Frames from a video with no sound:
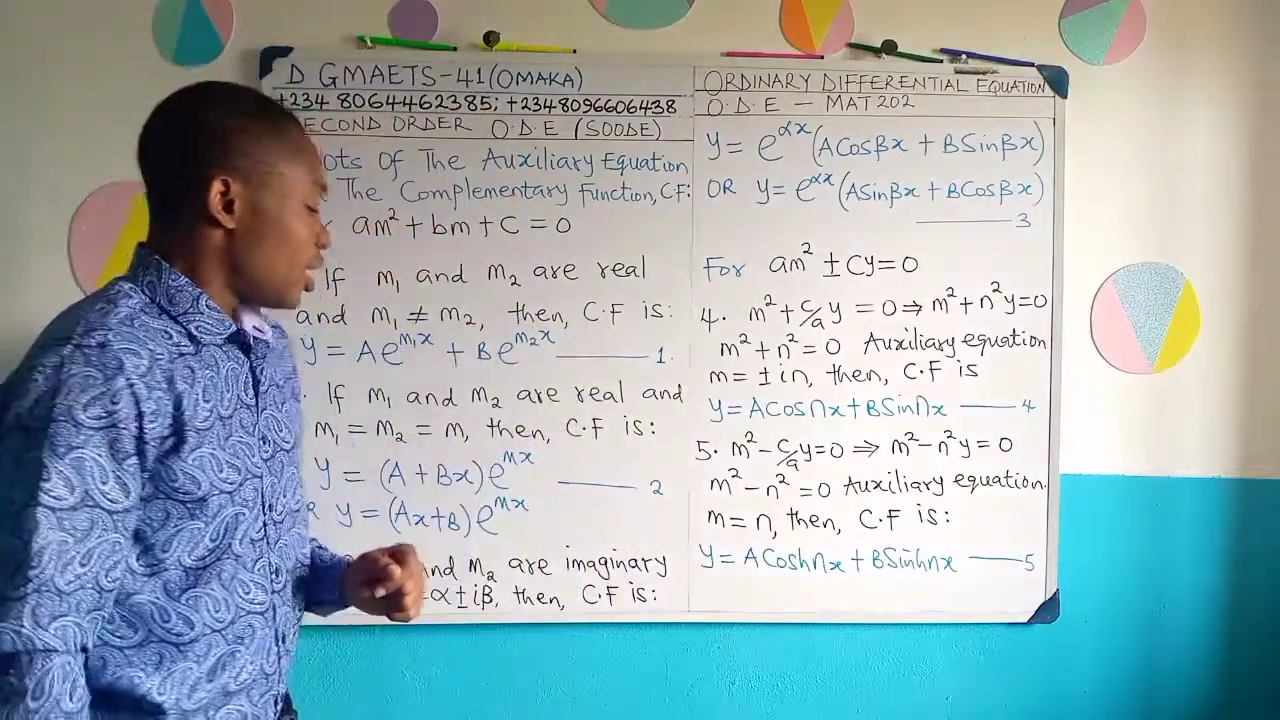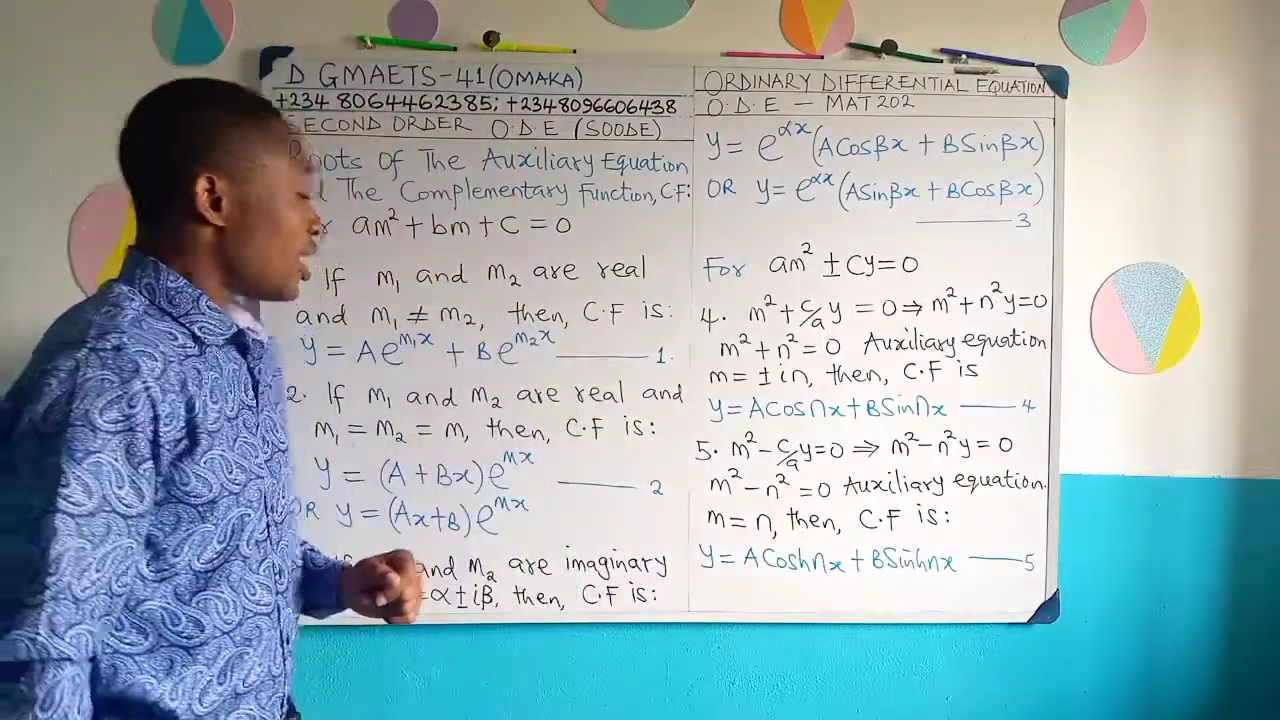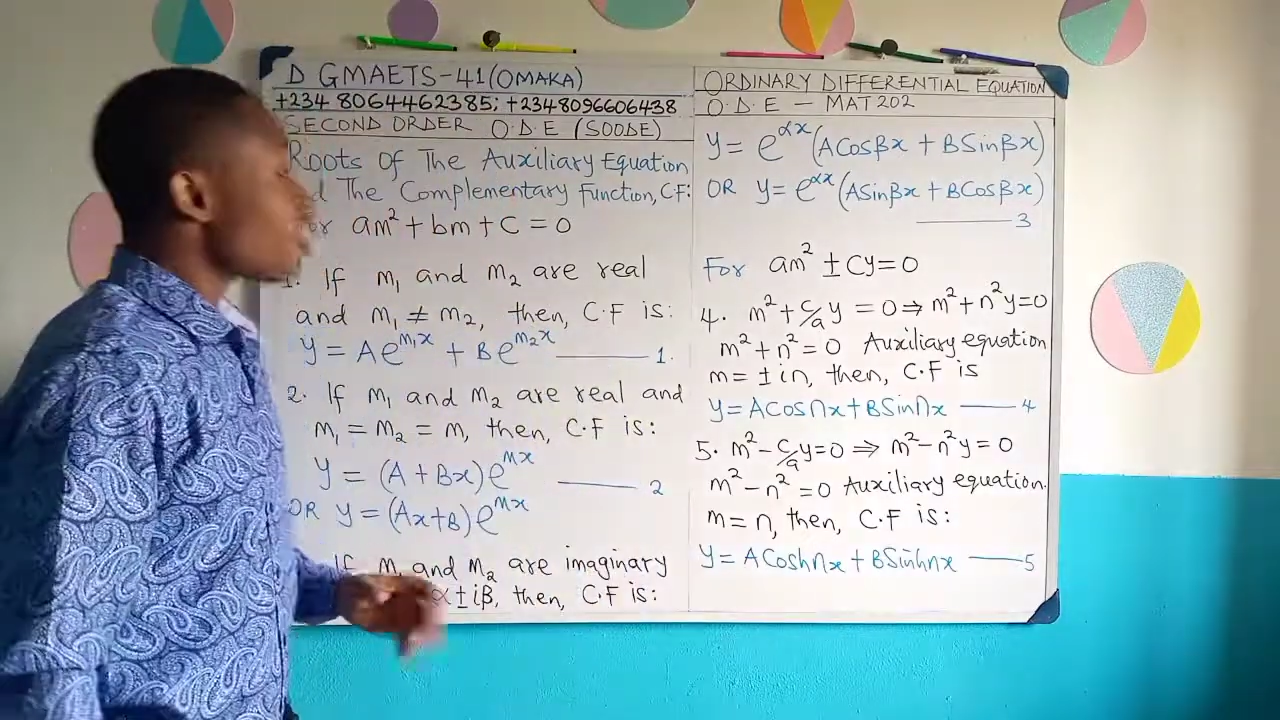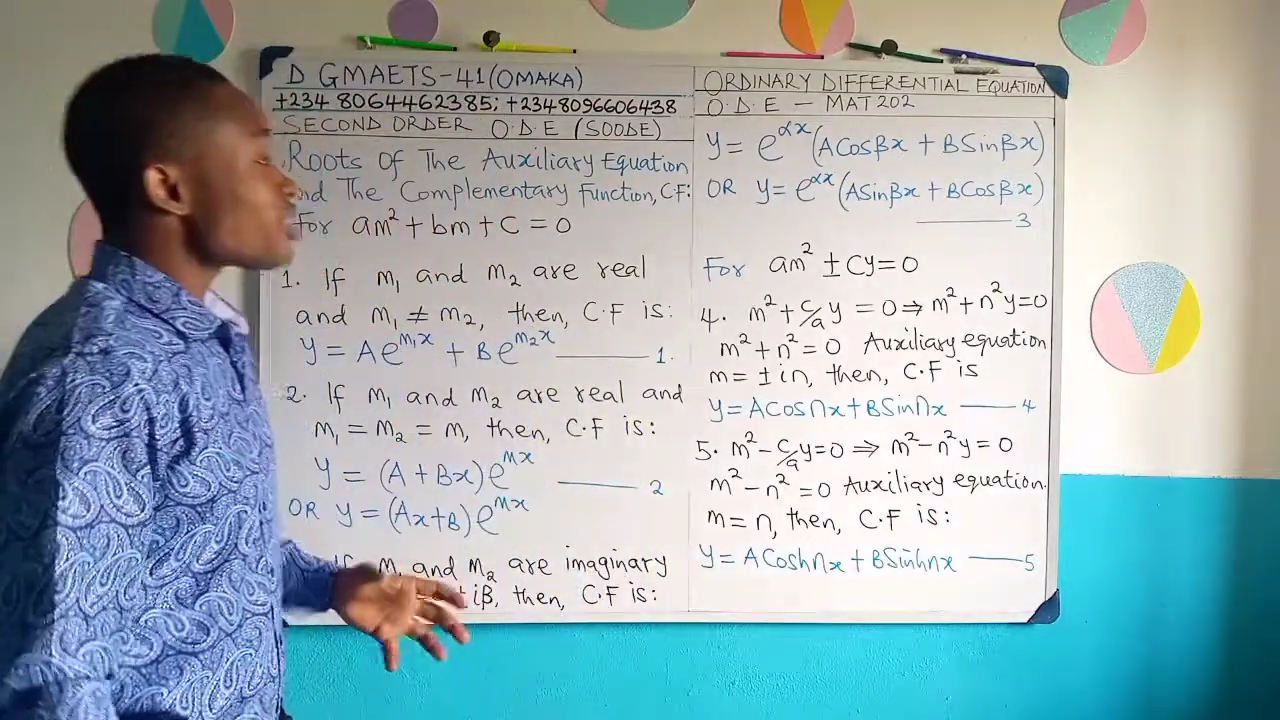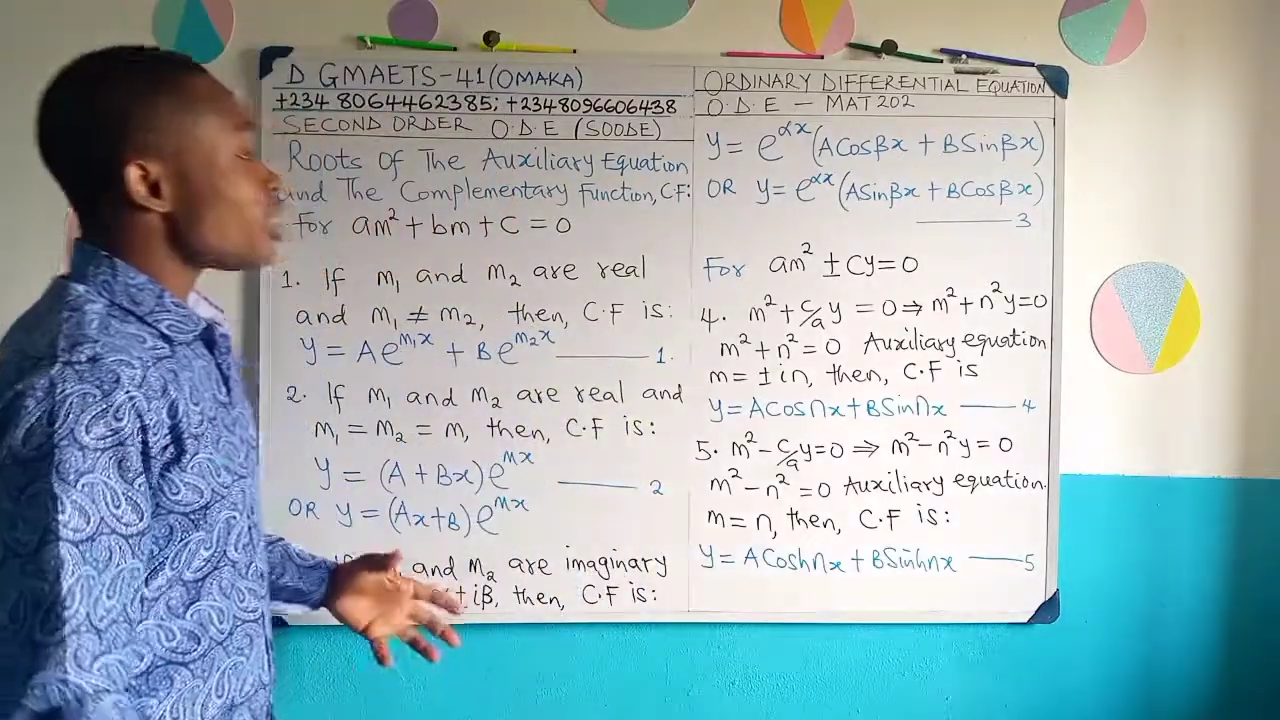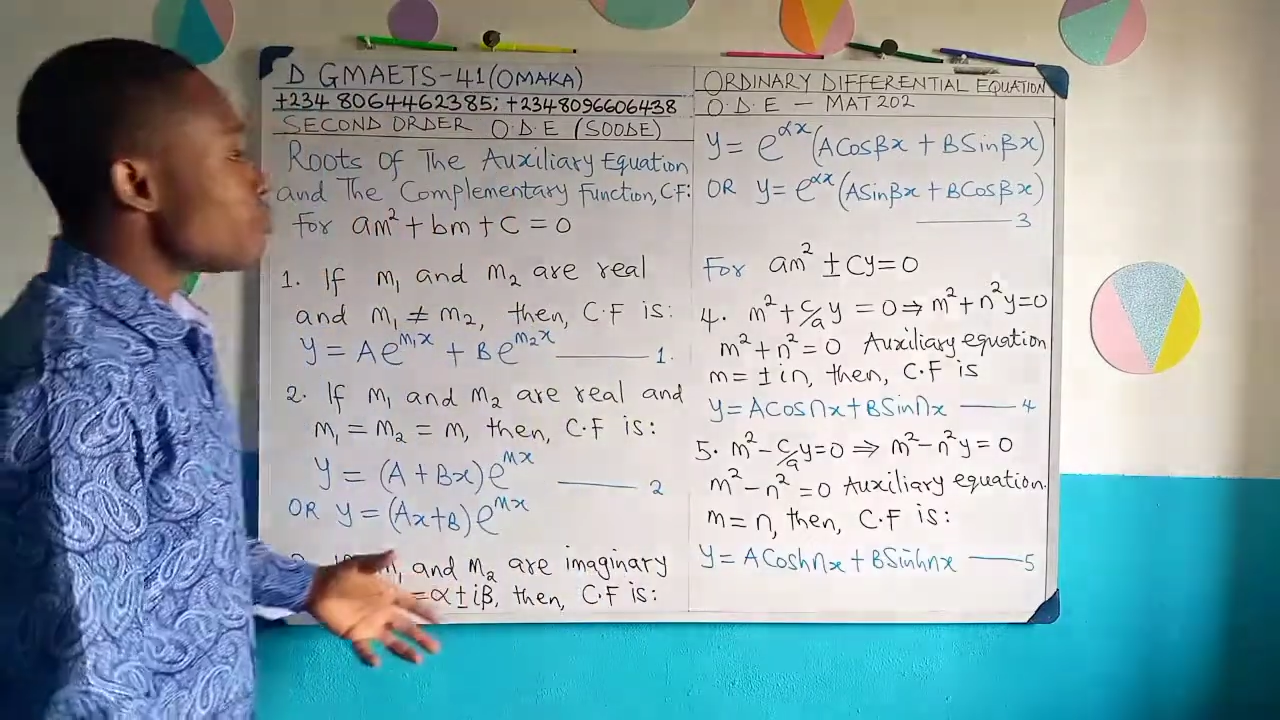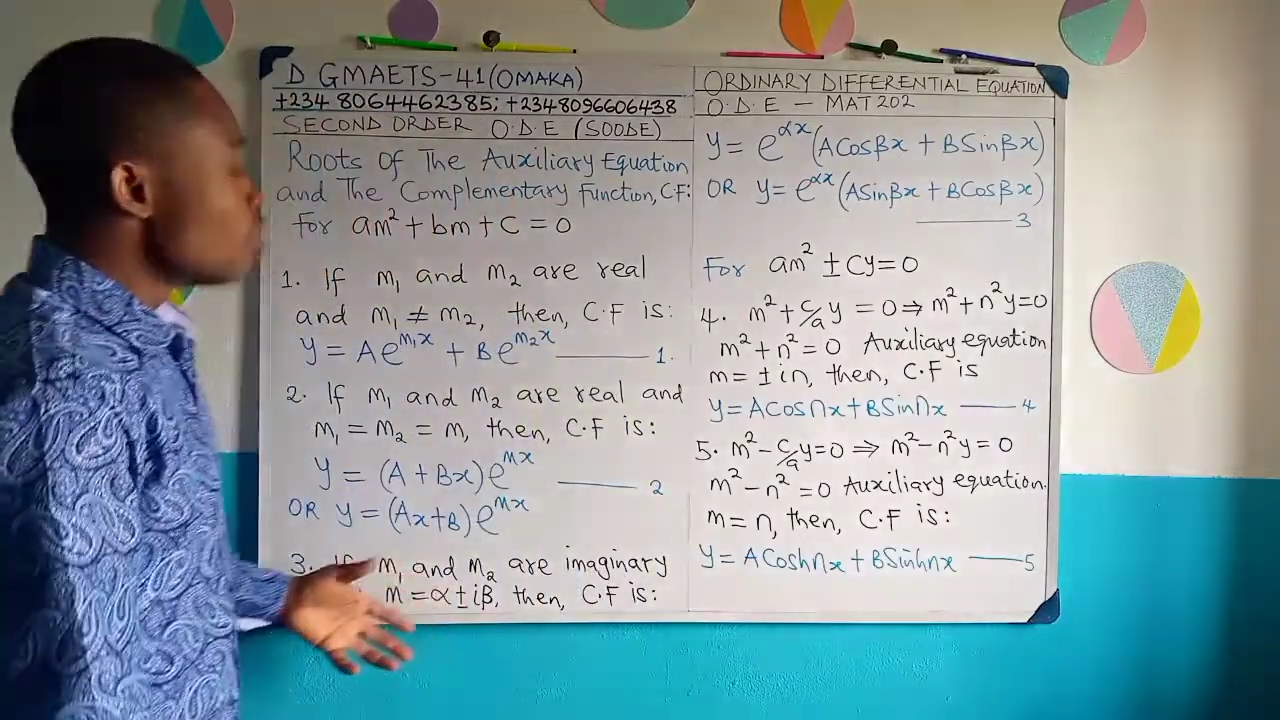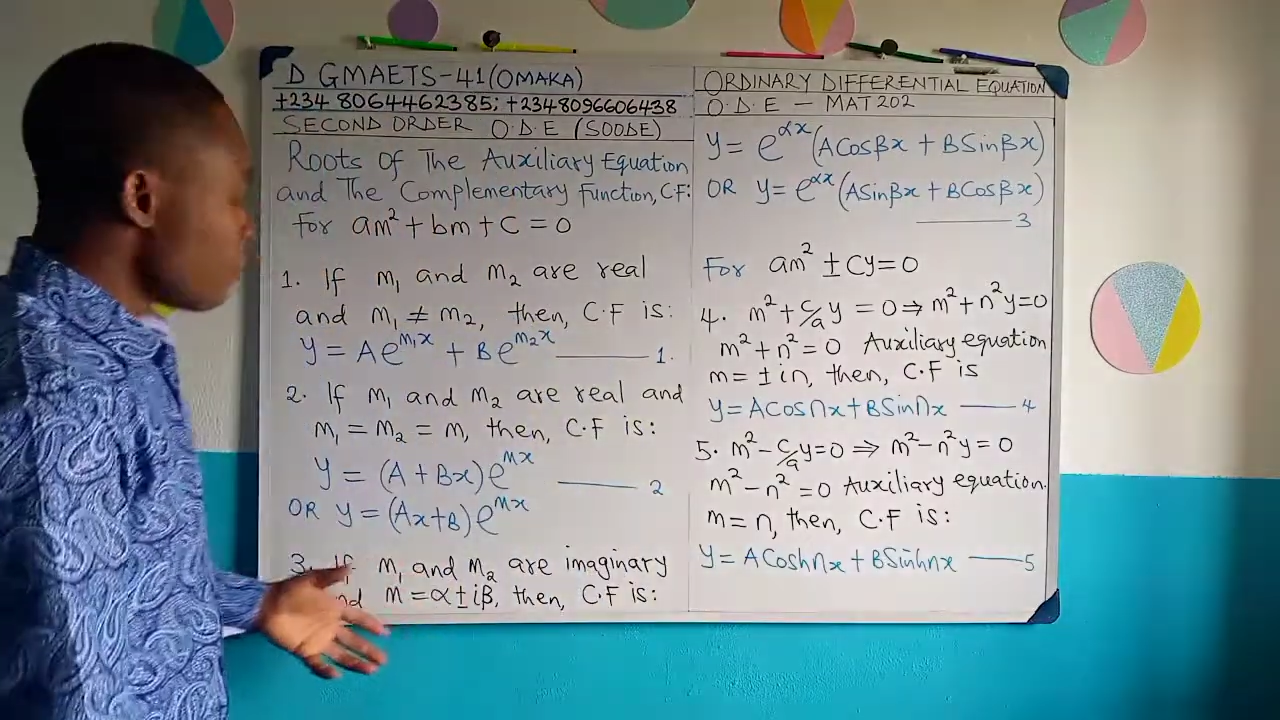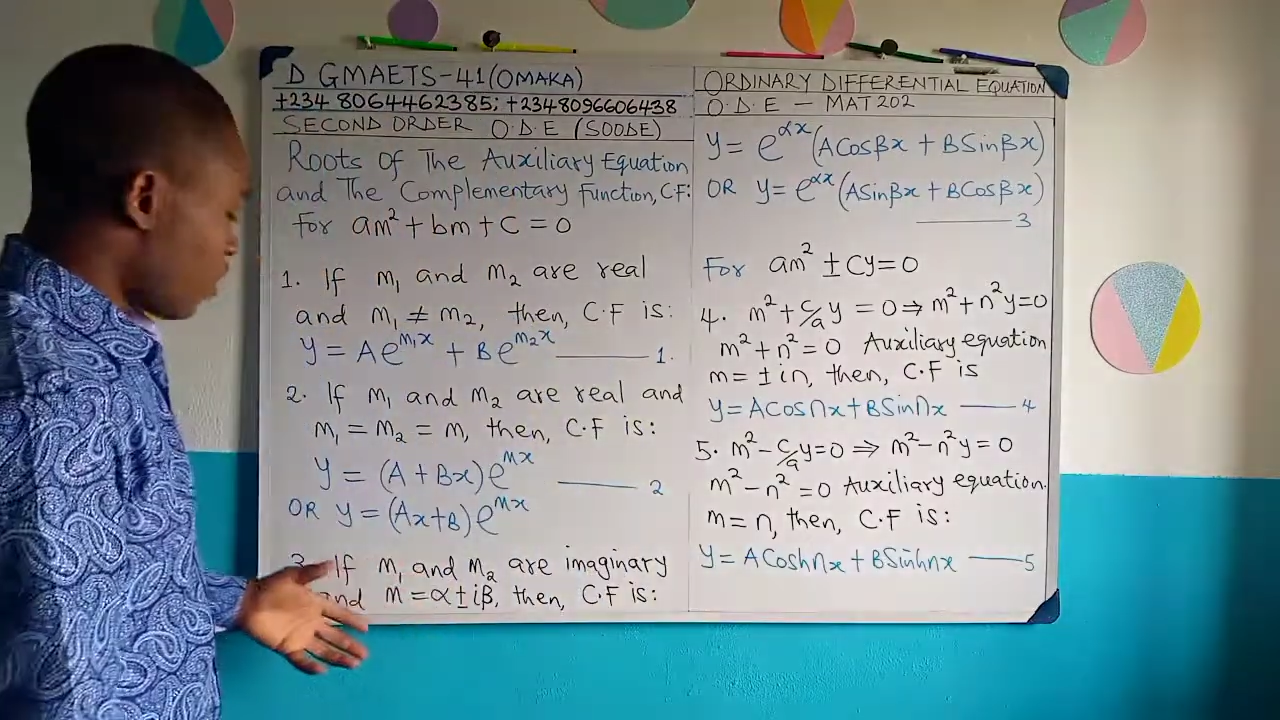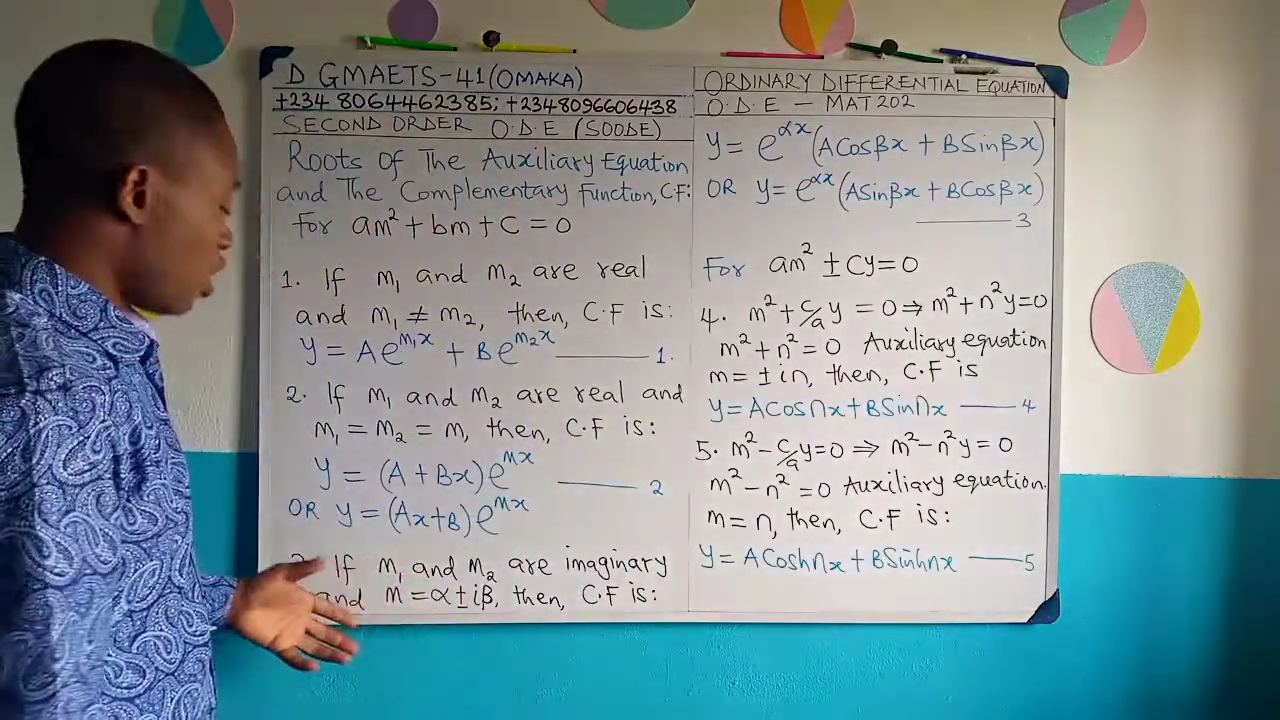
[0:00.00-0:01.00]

Let us now move